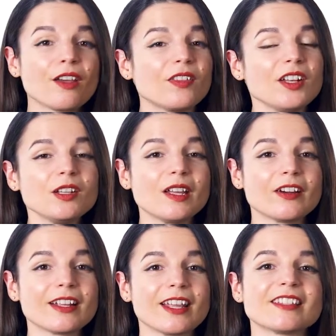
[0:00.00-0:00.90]
Then you hear
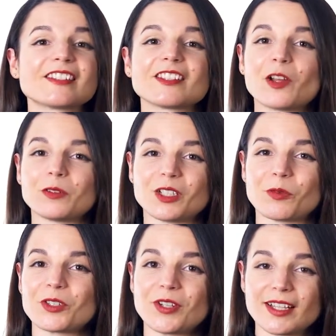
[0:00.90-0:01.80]
it again slowly
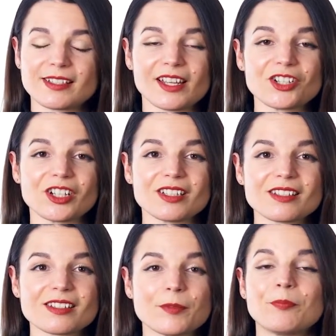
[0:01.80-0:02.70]
with
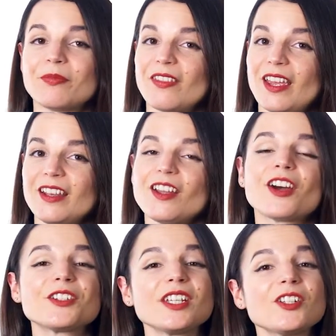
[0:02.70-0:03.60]
translations. Then,
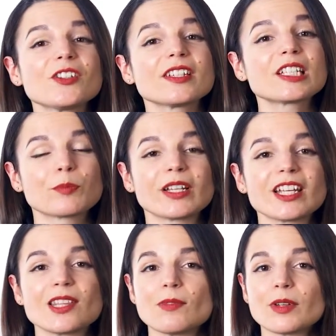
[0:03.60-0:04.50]
our teachers
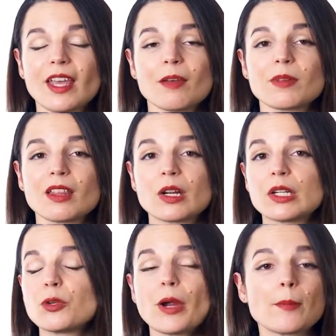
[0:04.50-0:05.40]
explain the
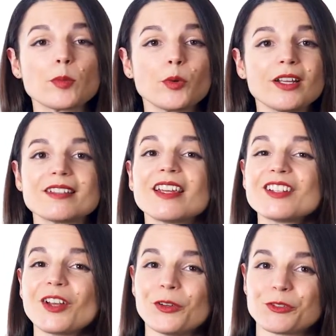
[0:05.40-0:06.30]
vocabulary, grammar points,
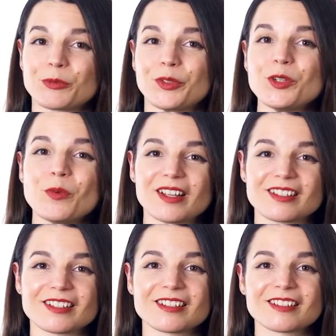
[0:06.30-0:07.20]
and cultural
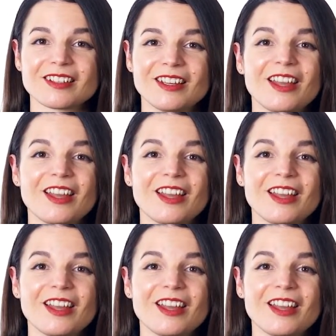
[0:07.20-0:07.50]
nuances.